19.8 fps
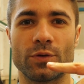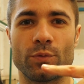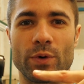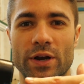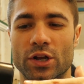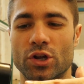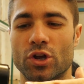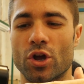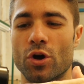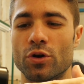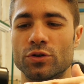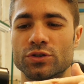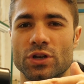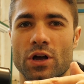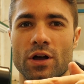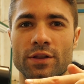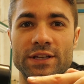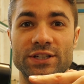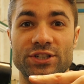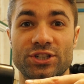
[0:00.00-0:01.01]
When it goes
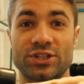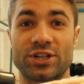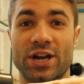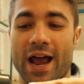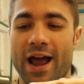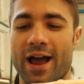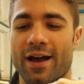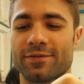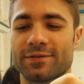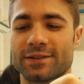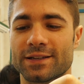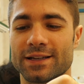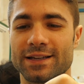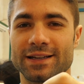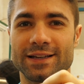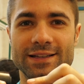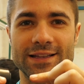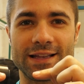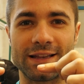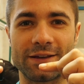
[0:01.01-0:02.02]
on the shaft,
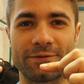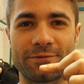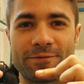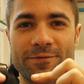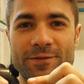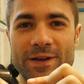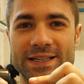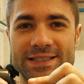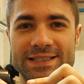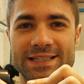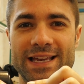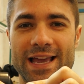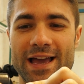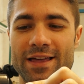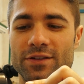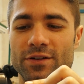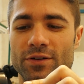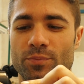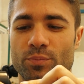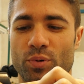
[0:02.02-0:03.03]
that they fit
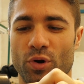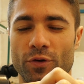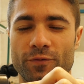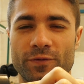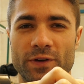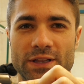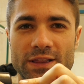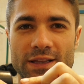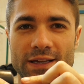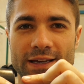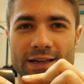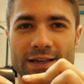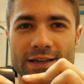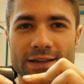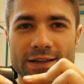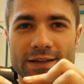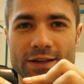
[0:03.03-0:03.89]
together perfectly.